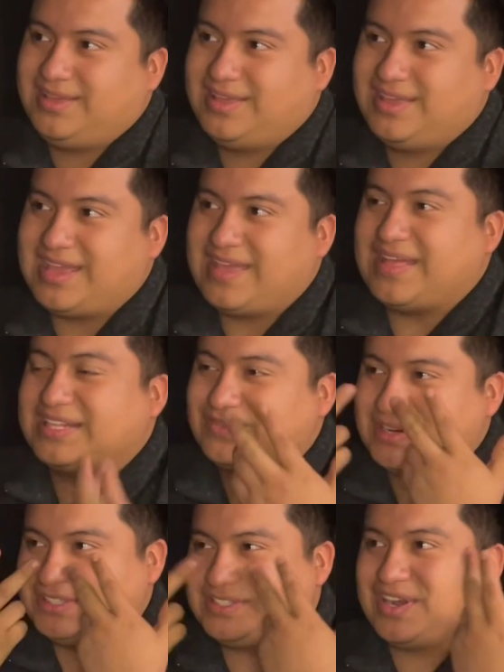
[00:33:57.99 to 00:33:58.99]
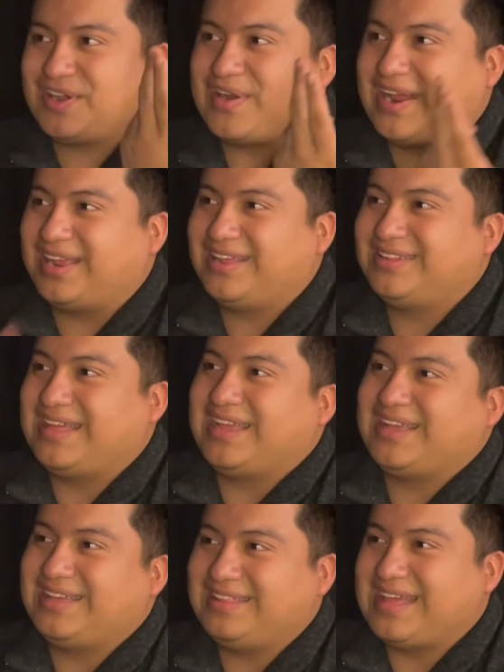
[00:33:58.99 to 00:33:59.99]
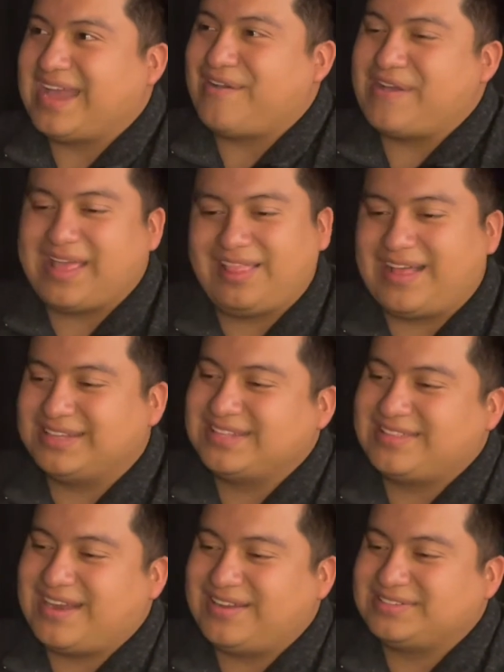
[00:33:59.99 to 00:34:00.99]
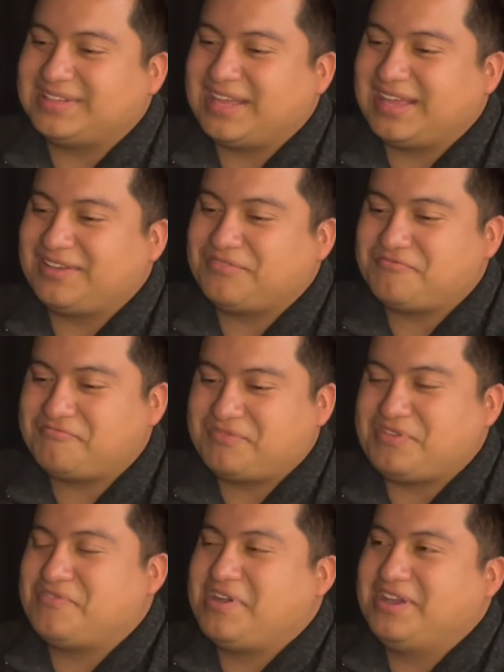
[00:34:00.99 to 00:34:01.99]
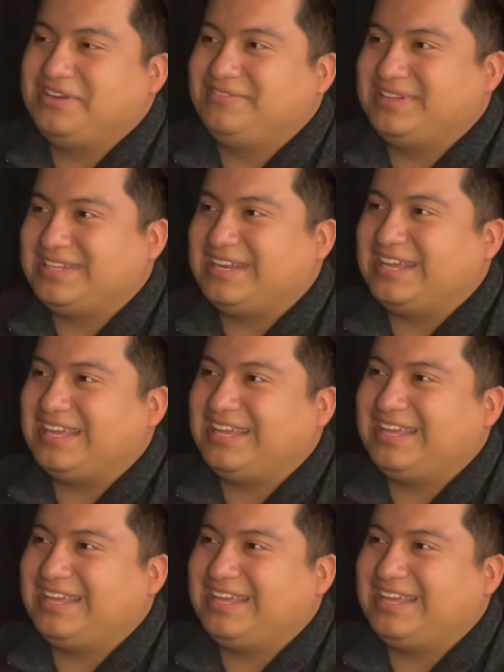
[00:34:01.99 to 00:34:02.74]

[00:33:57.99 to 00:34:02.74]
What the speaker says: And that's when I just started crying. Like, I lost it there. I was like, we won. We did it.